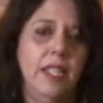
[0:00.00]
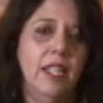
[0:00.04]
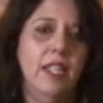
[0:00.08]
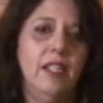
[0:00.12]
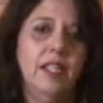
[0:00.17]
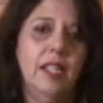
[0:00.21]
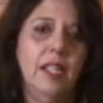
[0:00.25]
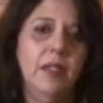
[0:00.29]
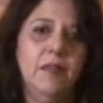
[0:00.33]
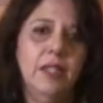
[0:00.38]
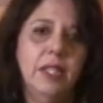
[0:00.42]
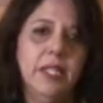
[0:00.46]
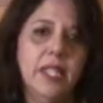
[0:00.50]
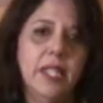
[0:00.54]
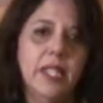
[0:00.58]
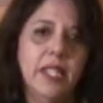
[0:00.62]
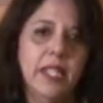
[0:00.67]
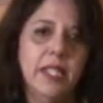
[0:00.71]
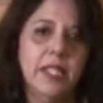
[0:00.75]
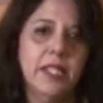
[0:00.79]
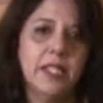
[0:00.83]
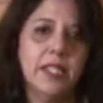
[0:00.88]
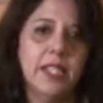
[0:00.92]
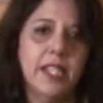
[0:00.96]
and everything
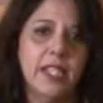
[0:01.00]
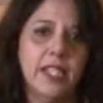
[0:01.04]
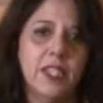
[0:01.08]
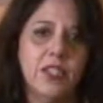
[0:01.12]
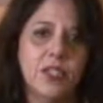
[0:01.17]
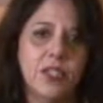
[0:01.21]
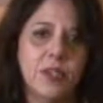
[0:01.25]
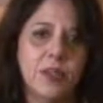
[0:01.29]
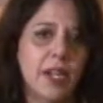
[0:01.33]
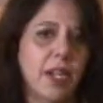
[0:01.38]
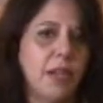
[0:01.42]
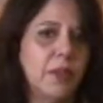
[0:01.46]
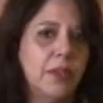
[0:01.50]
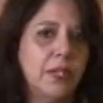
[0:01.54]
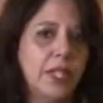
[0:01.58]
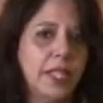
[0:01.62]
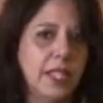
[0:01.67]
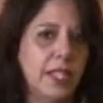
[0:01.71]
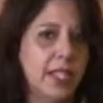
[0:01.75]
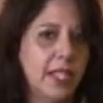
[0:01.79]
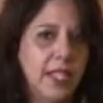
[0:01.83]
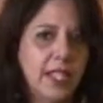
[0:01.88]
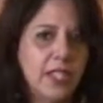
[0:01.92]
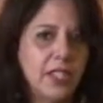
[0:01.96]
else that is around
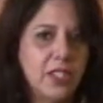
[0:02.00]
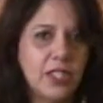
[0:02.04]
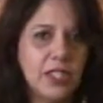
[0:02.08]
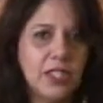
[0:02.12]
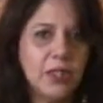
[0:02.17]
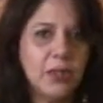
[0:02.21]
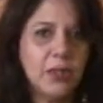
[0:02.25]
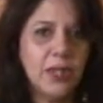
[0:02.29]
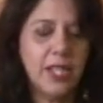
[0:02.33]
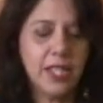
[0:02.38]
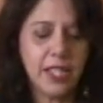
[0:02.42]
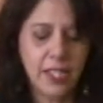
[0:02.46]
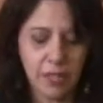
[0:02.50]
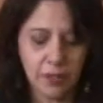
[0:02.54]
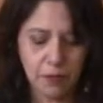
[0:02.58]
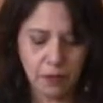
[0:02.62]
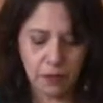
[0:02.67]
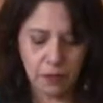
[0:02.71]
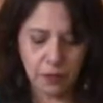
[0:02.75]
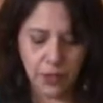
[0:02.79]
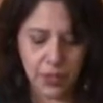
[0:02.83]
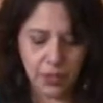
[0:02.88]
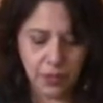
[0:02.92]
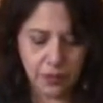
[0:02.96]
it, just creates a
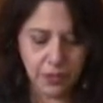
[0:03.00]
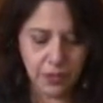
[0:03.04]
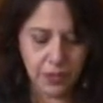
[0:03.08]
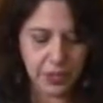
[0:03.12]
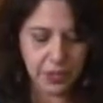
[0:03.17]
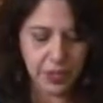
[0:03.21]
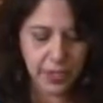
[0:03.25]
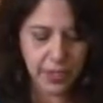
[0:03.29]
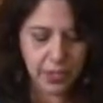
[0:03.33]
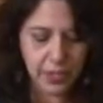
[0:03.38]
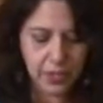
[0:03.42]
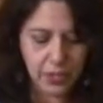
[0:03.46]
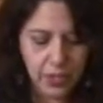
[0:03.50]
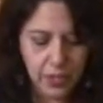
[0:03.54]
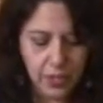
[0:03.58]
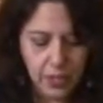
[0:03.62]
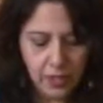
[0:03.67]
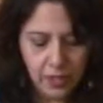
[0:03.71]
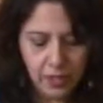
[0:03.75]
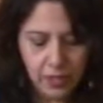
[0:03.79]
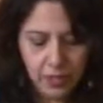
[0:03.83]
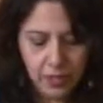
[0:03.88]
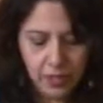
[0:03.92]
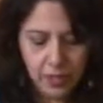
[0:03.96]
wonderful dish,
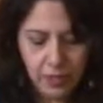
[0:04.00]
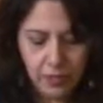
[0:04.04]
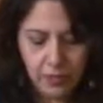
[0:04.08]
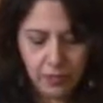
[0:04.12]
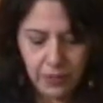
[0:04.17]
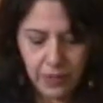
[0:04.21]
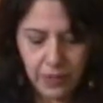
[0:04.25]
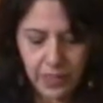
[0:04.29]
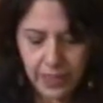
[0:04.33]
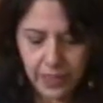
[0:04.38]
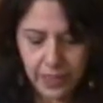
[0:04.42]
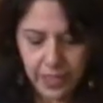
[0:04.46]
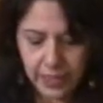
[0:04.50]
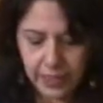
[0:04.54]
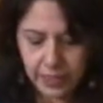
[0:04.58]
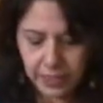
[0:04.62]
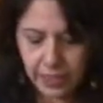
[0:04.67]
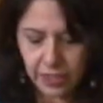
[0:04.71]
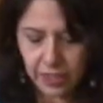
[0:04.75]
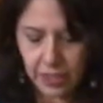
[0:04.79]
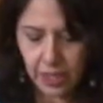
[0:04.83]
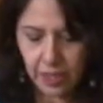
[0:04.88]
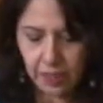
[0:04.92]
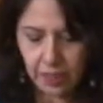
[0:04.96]
a very
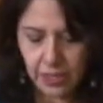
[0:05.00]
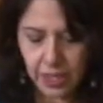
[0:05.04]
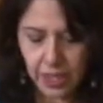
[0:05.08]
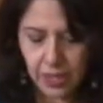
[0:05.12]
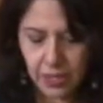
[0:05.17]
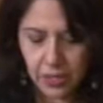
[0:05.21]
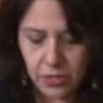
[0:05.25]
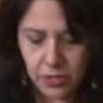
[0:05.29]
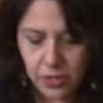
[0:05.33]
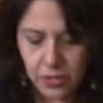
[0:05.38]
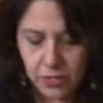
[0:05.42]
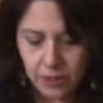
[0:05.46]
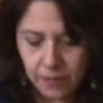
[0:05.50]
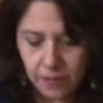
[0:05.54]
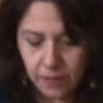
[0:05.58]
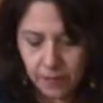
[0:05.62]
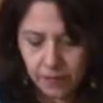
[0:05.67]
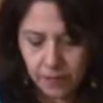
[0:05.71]
healthy combination.